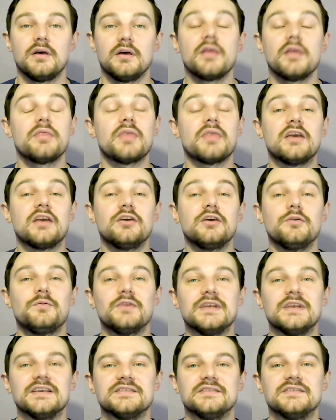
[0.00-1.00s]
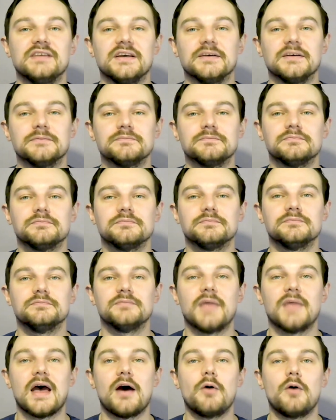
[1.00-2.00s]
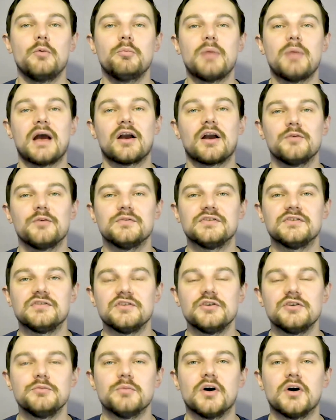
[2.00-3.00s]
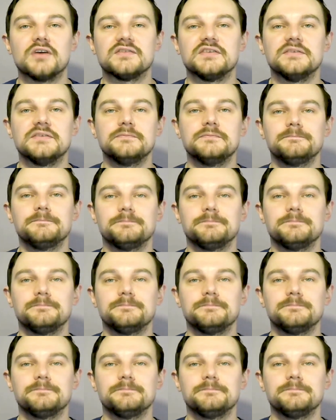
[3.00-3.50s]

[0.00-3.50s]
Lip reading: Thank you for listening. Now, back over to you, Martin.